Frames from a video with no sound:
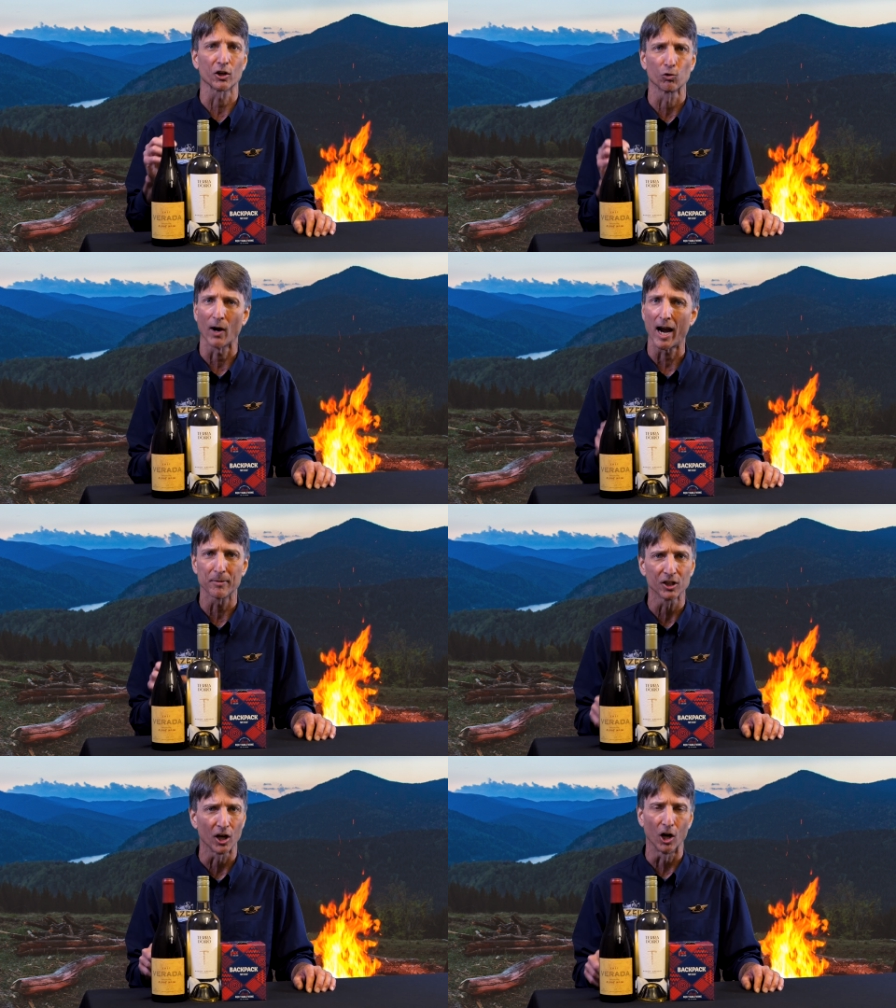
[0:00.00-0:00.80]
to grab
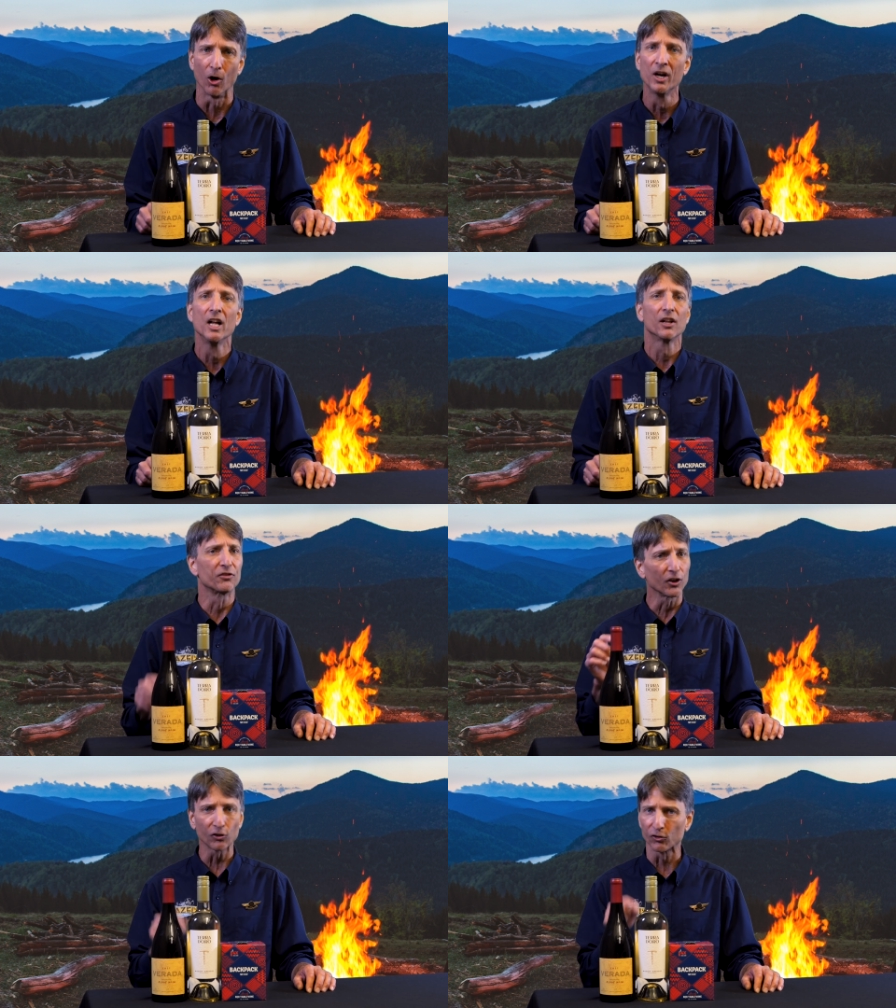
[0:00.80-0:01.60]
and go,
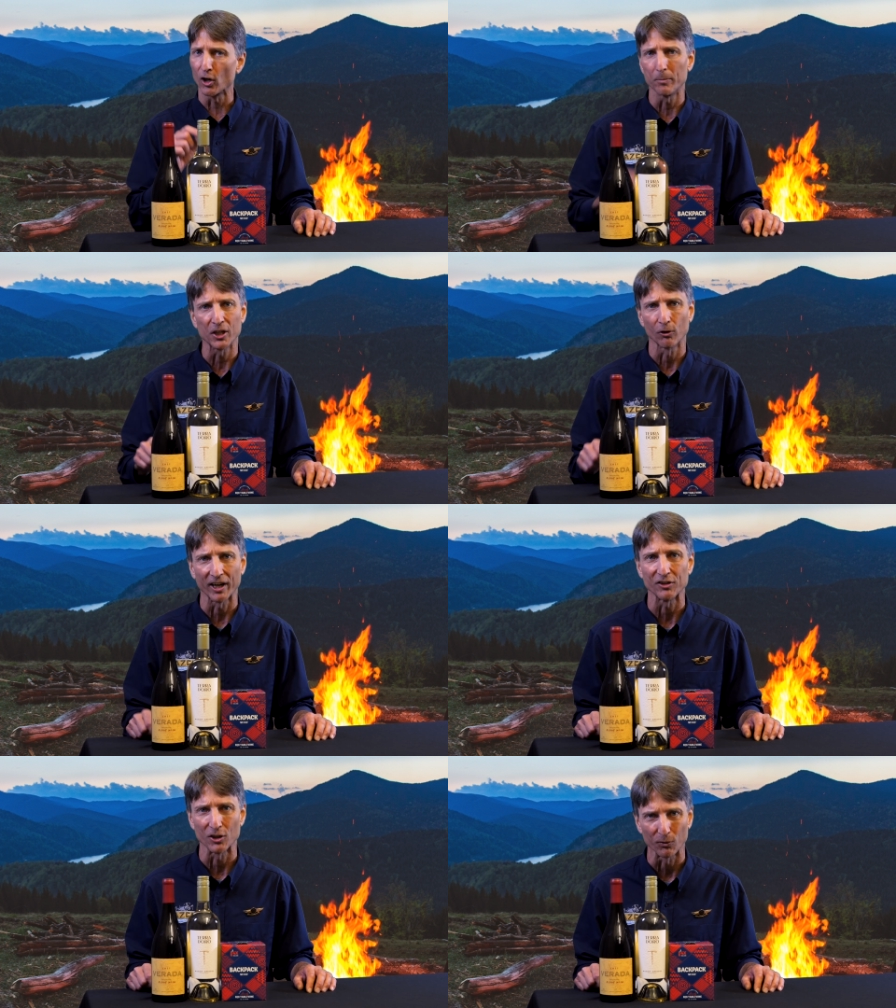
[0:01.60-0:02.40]
this is going to be a
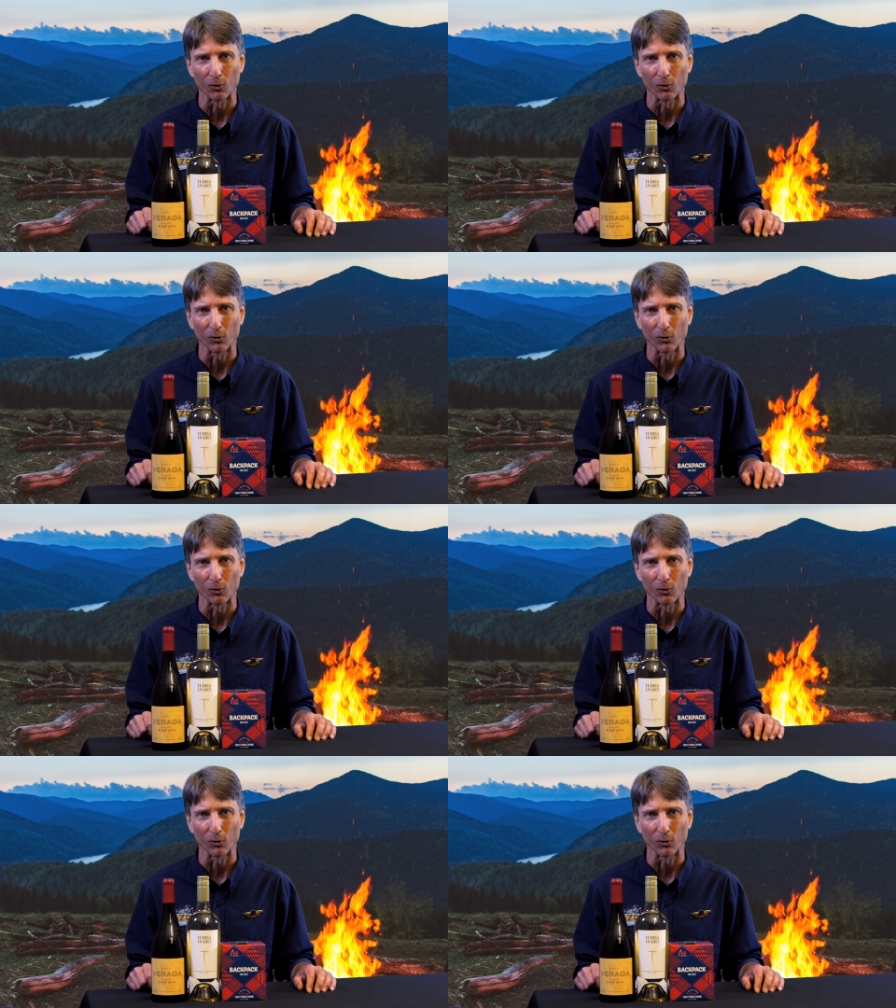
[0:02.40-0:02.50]
great deal